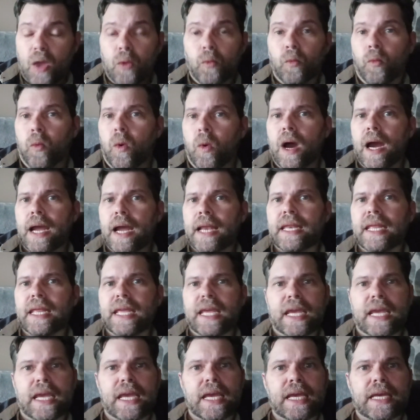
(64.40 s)
One
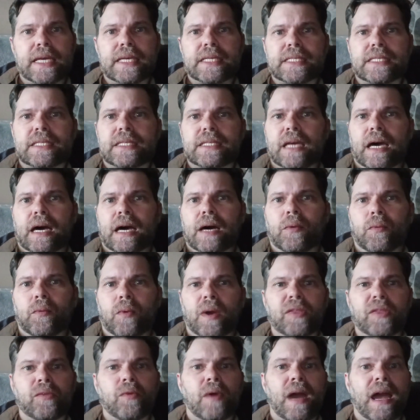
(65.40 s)
is
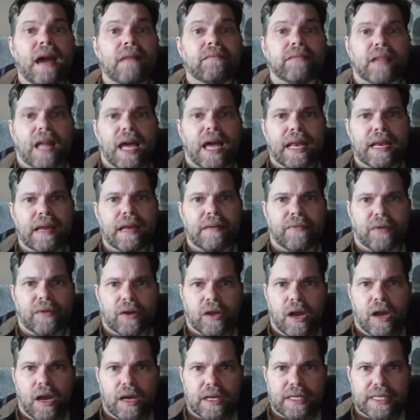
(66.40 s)
what do I have lined up for
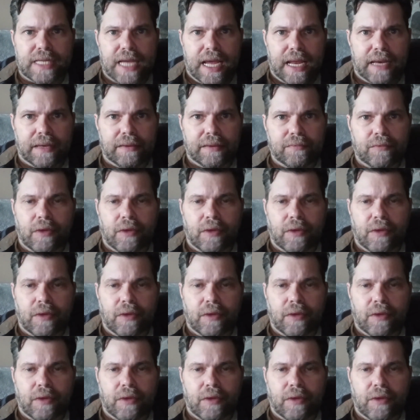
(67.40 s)
content?